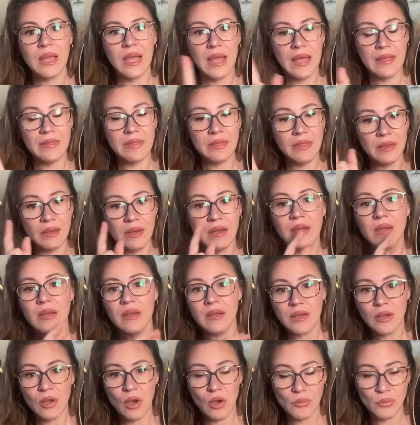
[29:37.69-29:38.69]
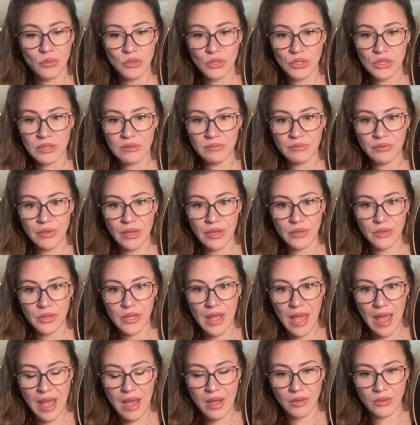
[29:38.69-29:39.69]
And the communism fell
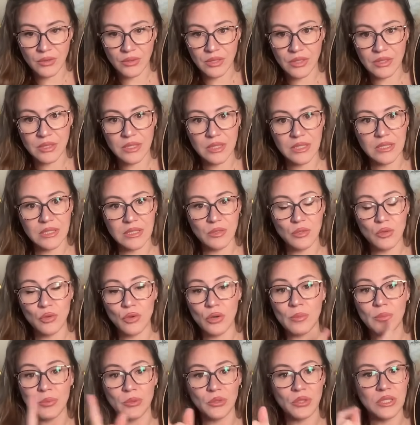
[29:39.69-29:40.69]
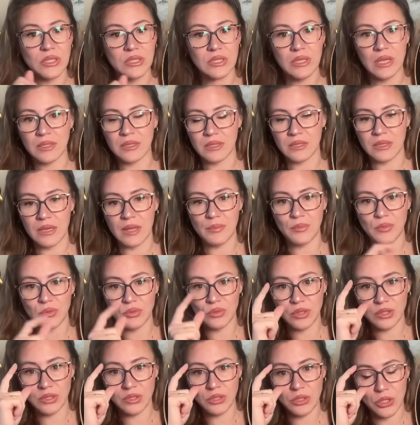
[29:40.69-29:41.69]
down in Eastern Europe on a
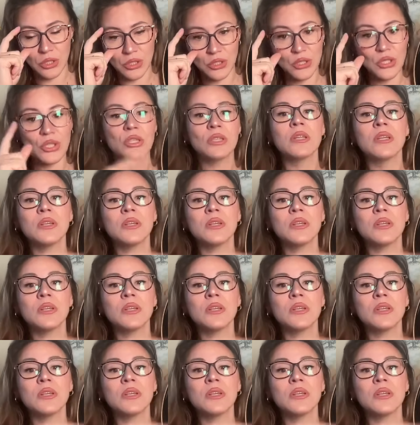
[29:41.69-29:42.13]
Saturn-Neptune conjunction.